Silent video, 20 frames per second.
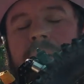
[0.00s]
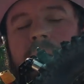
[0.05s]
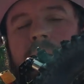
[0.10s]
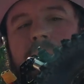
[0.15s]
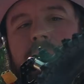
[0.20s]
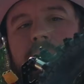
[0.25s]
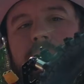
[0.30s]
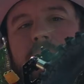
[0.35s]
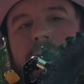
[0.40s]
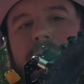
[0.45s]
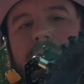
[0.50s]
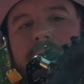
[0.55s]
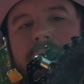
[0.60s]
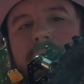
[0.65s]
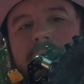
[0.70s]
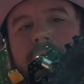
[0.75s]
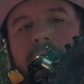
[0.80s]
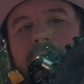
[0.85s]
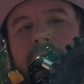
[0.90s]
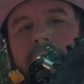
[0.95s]

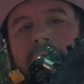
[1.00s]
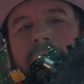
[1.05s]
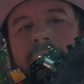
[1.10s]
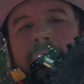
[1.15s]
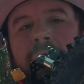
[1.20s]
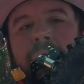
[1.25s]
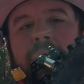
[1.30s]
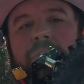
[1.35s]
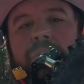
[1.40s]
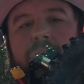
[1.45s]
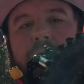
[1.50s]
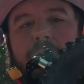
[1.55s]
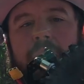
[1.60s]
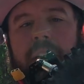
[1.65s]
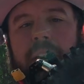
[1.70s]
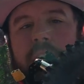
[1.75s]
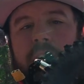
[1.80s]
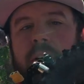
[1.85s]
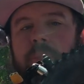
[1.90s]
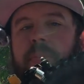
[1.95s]
Hyrax in
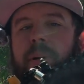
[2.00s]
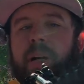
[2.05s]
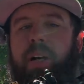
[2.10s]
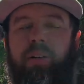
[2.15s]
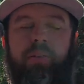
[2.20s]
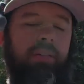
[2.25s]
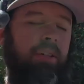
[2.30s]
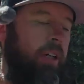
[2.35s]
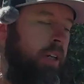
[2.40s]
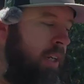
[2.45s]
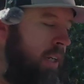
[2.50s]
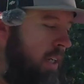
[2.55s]
G8 compound.